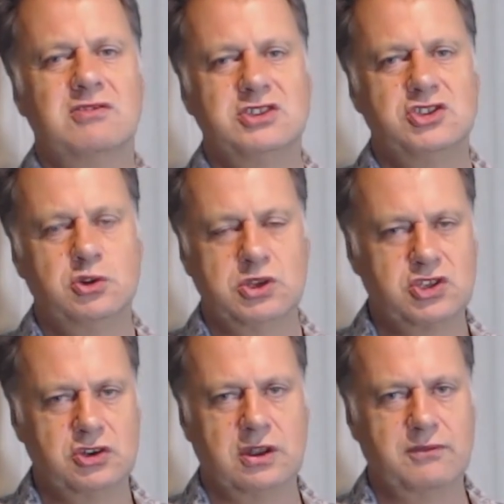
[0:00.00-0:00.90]

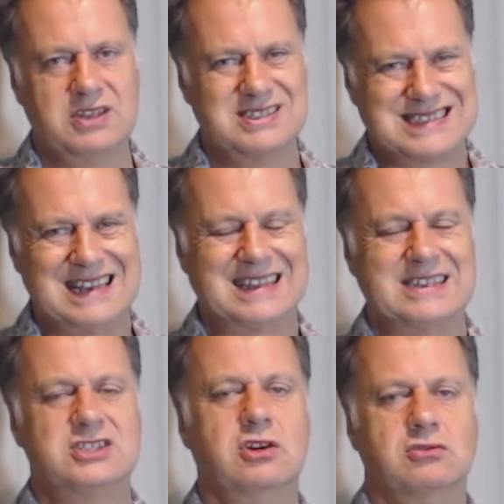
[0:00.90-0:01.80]
intuition if it's telling
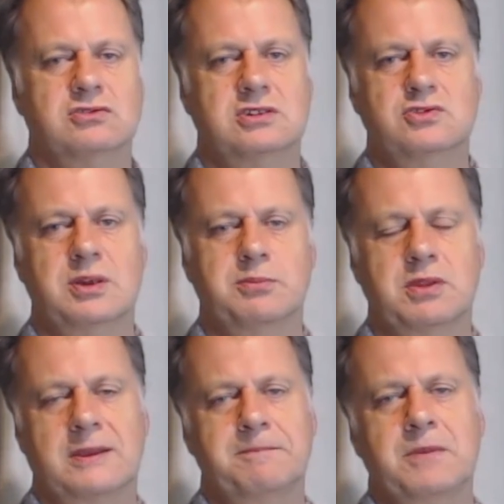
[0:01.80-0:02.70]
us not to do something?